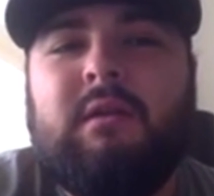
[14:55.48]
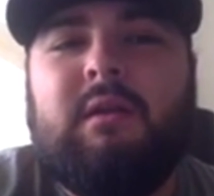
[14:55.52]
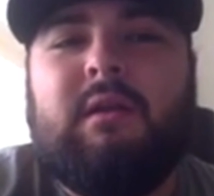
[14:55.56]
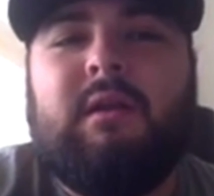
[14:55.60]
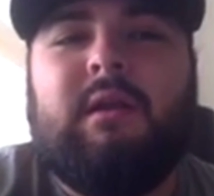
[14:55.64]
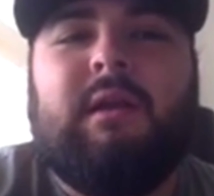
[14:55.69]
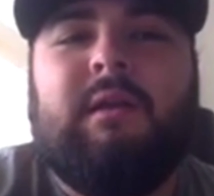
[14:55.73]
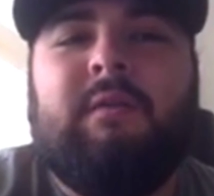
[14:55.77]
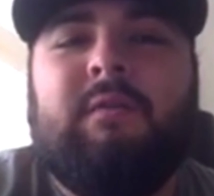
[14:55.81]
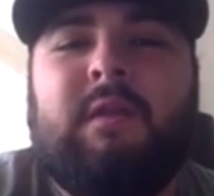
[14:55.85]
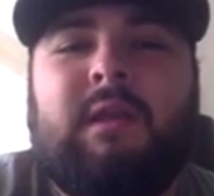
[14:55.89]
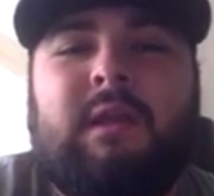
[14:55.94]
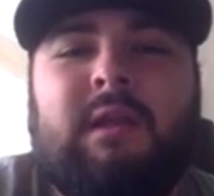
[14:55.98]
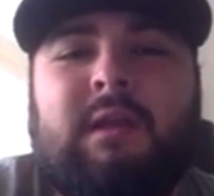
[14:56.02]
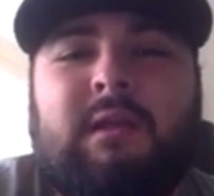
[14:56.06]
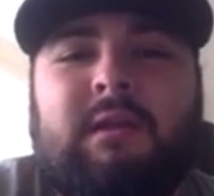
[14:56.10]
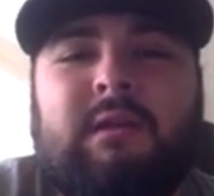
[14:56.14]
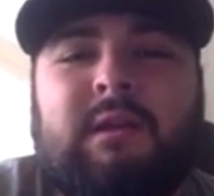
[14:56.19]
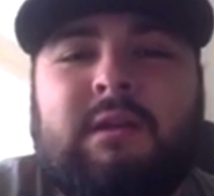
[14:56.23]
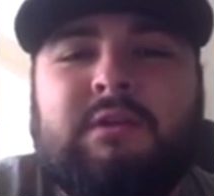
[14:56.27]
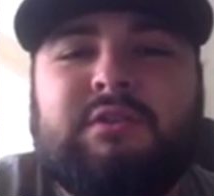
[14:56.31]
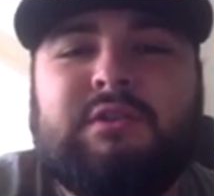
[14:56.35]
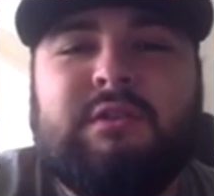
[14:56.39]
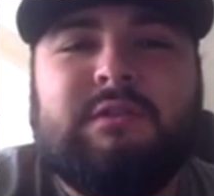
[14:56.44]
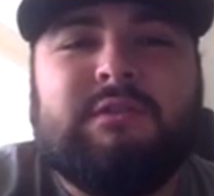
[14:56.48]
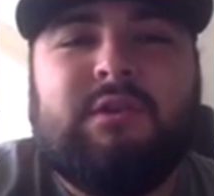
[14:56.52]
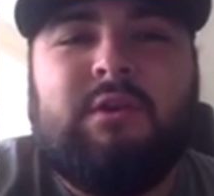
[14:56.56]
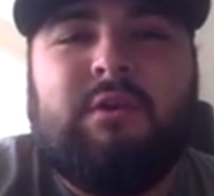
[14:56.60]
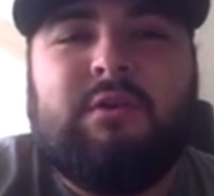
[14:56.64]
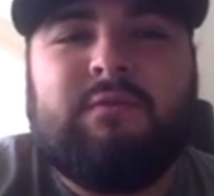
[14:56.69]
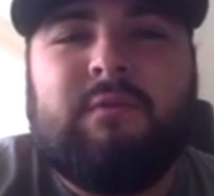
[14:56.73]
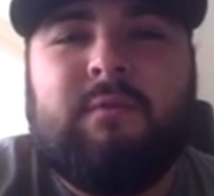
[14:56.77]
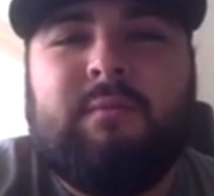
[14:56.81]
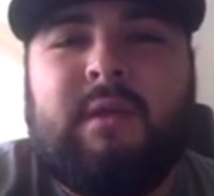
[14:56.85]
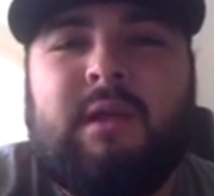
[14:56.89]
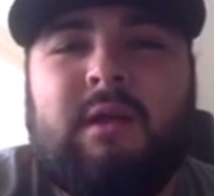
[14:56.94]
And then it just
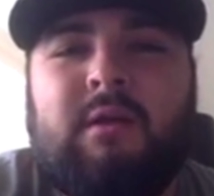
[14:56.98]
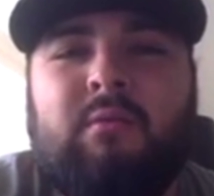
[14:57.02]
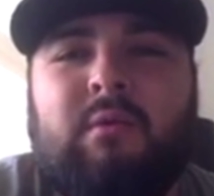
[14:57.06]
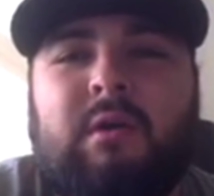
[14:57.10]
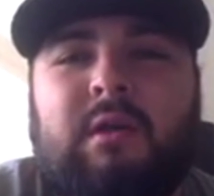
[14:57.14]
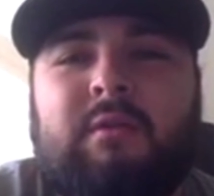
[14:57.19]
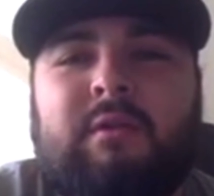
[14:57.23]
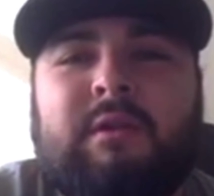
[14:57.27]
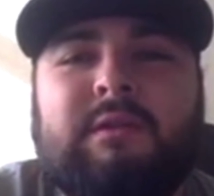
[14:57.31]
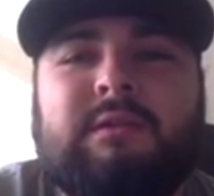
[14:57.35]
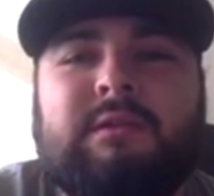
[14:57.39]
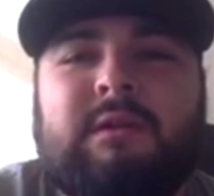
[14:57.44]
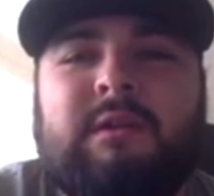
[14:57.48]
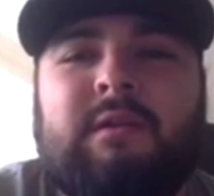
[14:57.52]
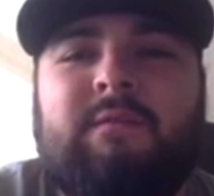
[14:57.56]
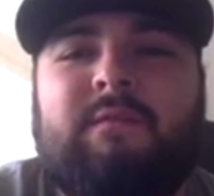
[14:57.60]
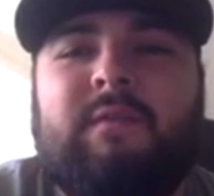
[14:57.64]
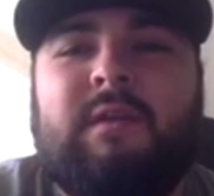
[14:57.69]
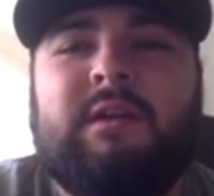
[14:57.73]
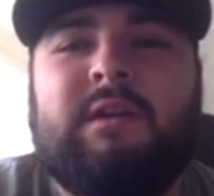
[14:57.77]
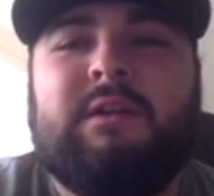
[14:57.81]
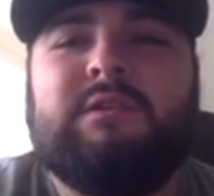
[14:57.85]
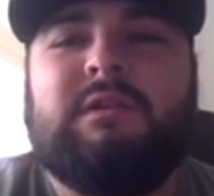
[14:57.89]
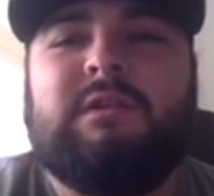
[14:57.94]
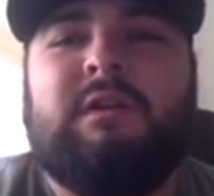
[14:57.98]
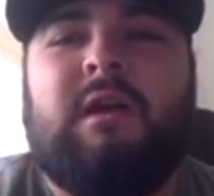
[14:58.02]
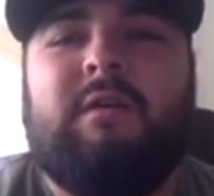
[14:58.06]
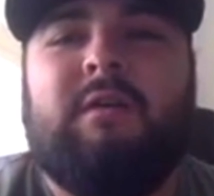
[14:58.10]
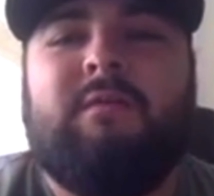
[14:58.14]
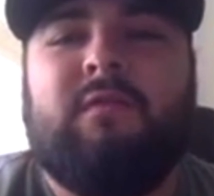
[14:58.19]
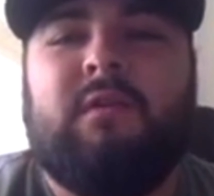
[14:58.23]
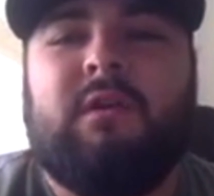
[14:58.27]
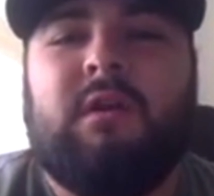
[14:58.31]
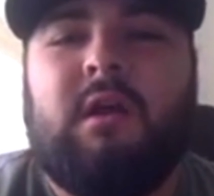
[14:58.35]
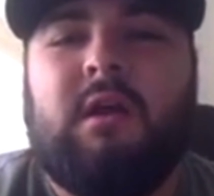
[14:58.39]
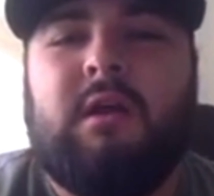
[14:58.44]
goes from there, whether he's going to finish it
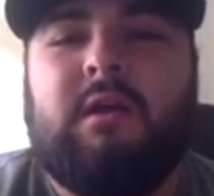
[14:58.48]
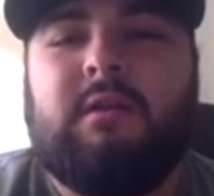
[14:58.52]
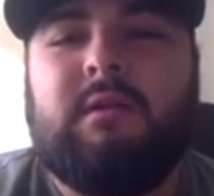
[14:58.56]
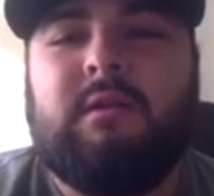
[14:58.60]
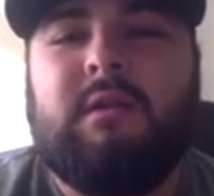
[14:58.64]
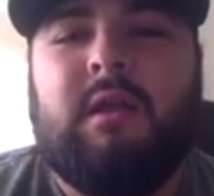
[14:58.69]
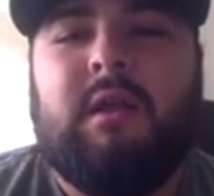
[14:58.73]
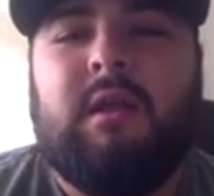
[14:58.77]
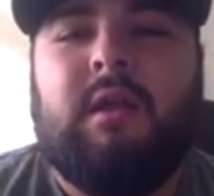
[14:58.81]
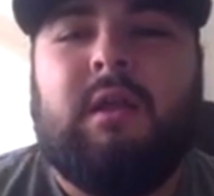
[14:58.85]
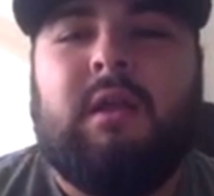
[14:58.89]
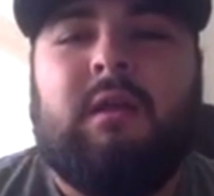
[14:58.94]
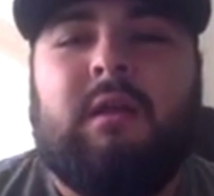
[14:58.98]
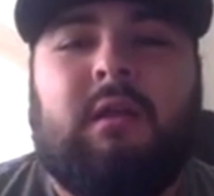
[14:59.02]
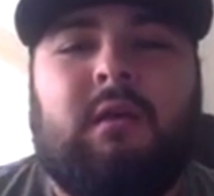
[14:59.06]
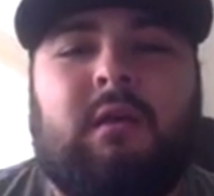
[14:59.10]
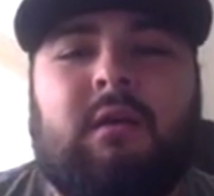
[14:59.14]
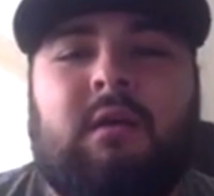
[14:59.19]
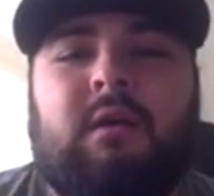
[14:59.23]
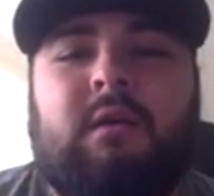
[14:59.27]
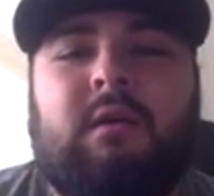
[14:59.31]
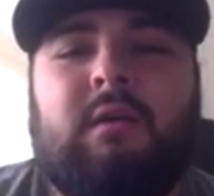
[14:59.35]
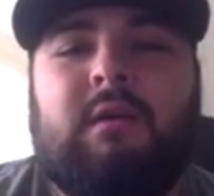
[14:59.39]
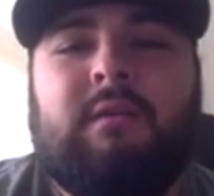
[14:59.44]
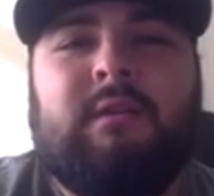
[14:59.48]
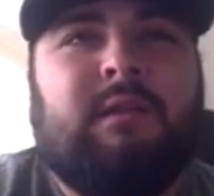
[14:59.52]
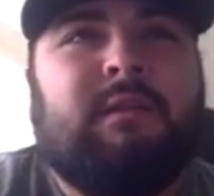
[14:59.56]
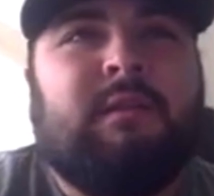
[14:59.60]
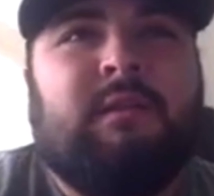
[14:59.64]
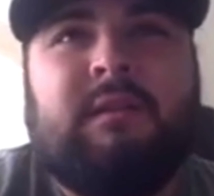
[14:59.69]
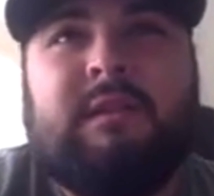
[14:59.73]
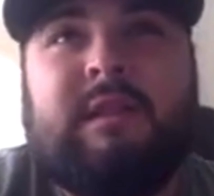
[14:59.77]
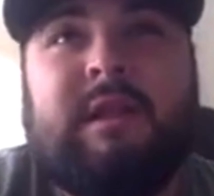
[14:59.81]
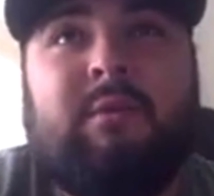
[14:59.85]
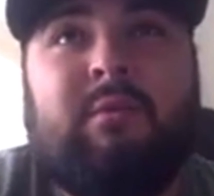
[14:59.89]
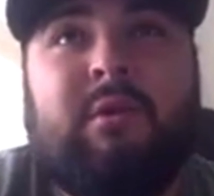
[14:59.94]
off or not. And then
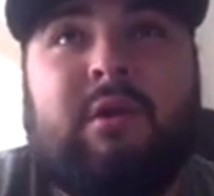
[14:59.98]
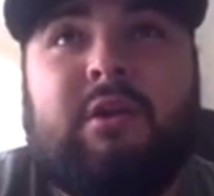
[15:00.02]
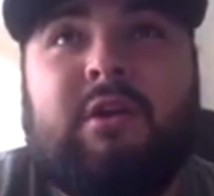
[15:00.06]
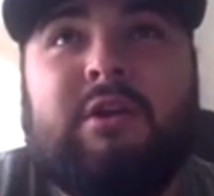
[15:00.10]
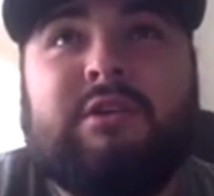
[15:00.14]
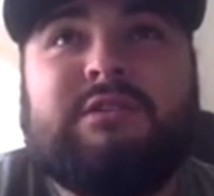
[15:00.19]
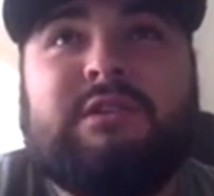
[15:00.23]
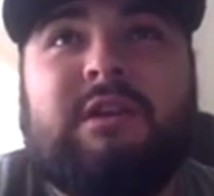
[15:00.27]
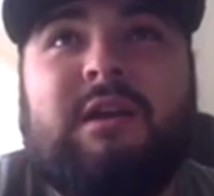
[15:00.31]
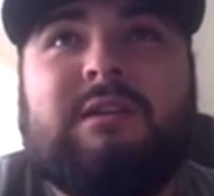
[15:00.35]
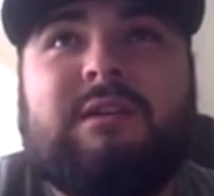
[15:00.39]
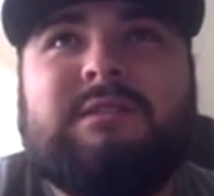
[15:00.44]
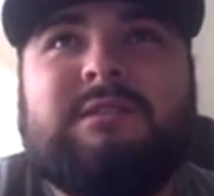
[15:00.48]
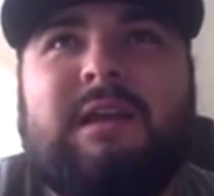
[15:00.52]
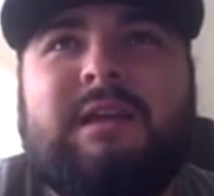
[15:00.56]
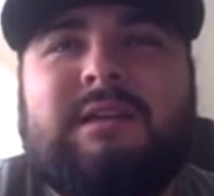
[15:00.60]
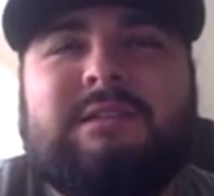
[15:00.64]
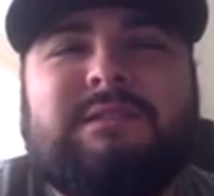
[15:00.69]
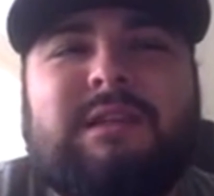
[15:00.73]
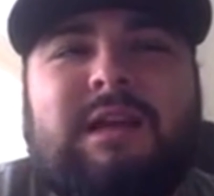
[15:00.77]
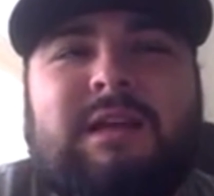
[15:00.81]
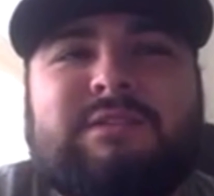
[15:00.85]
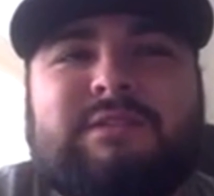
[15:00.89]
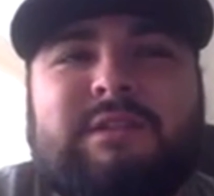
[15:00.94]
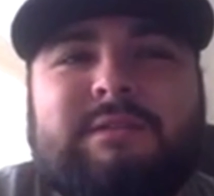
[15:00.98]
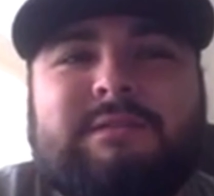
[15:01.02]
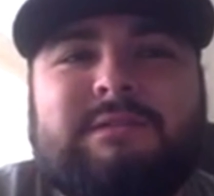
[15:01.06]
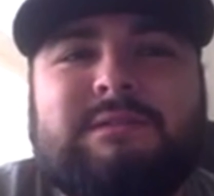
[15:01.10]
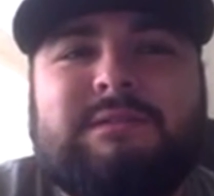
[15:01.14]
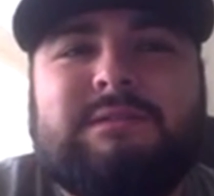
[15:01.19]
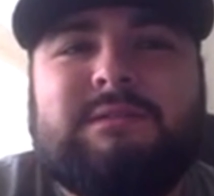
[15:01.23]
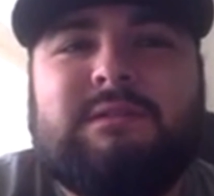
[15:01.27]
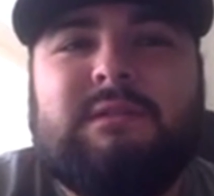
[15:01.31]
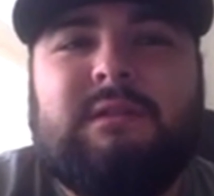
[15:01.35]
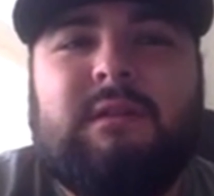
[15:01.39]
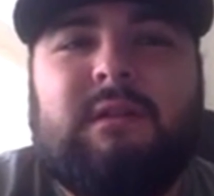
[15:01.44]
the thing with Kershaw is that he's not
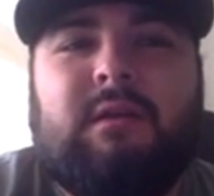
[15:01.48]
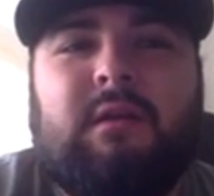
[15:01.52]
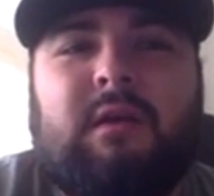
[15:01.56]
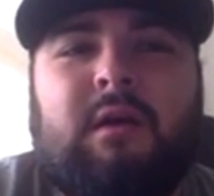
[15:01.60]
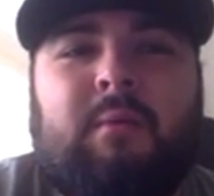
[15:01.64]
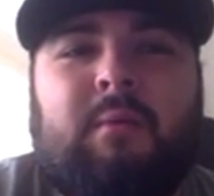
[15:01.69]
just a